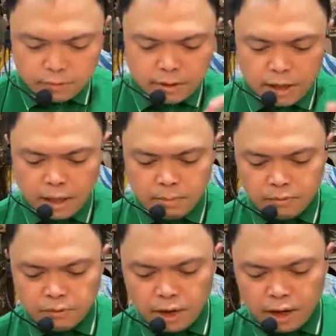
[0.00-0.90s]
For the
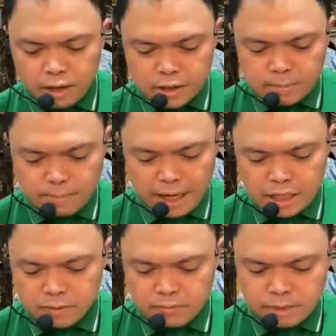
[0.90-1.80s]
name of God is
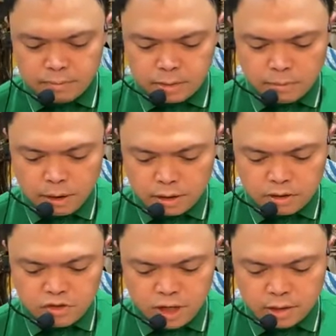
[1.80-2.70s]
blasphemed
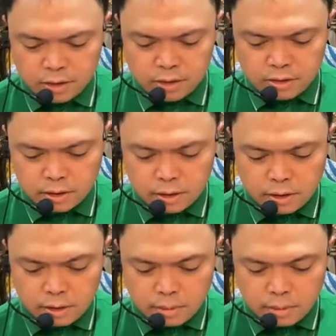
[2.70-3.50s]
among the Gentiles